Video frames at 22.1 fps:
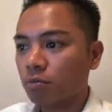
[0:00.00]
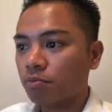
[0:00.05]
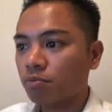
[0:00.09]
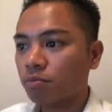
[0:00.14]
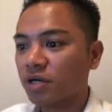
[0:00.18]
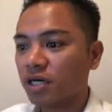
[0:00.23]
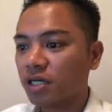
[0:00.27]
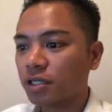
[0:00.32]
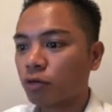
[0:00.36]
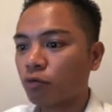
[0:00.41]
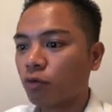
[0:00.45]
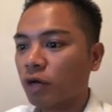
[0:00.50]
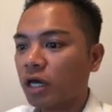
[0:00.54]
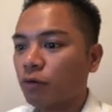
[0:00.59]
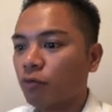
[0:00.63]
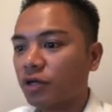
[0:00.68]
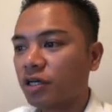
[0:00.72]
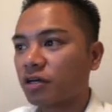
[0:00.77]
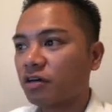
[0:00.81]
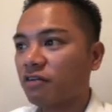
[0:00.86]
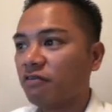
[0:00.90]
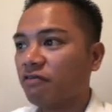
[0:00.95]
But the way
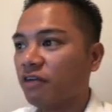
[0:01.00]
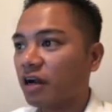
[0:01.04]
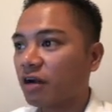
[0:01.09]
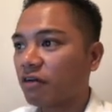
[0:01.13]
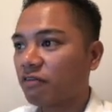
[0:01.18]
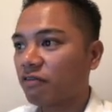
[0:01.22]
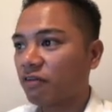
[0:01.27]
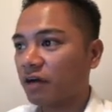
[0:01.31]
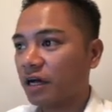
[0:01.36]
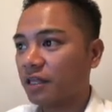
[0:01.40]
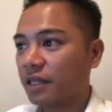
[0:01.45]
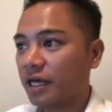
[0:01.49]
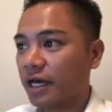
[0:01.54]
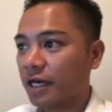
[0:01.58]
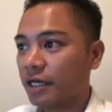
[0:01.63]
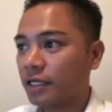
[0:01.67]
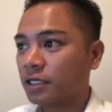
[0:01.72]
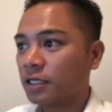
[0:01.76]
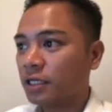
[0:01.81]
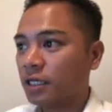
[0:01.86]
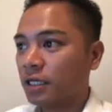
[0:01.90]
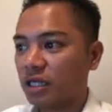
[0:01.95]
we could verify
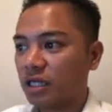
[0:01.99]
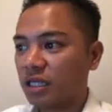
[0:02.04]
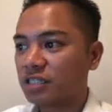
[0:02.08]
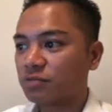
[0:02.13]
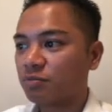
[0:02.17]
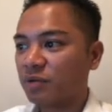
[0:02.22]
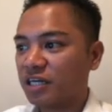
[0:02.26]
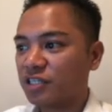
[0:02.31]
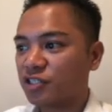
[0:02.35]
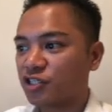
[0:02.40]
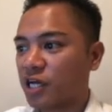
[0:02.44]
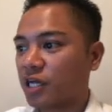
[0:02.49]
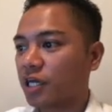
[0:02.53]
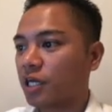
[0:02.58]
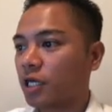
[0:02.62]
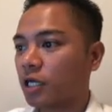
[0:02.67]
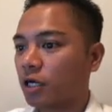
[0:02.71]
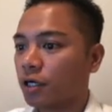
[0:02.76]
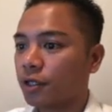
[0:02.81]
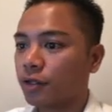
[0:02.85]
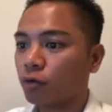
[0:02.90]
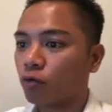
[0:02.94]
that is by
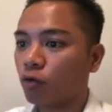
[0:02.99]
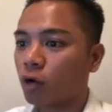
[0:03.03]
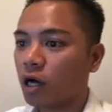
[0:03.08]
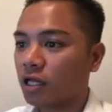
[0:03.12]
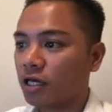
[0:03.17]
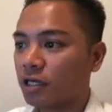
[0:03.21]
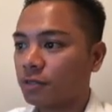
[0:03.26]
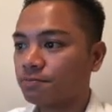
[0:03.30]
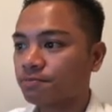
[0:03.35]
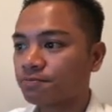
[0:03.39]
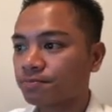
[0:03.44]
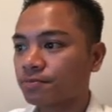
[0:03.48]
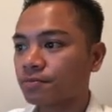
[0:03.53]
checking on the wallet.